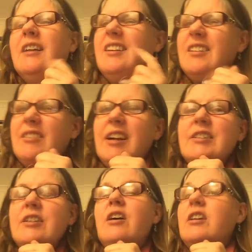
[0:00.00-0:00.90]
Now,
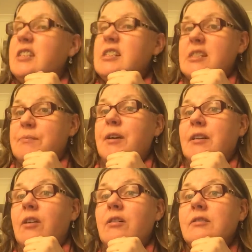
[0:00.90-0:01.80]
granted, I didn't
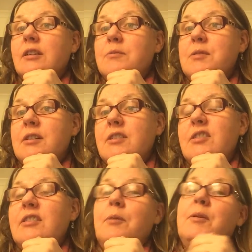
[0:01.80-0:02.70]
spend the whole time
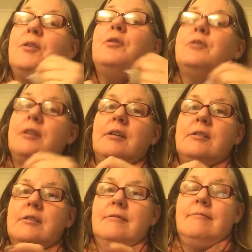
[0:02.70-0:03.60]
stitching. I mean, who
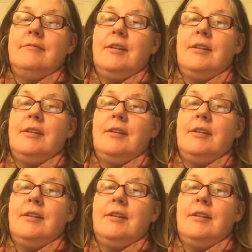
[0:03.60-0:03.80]
does?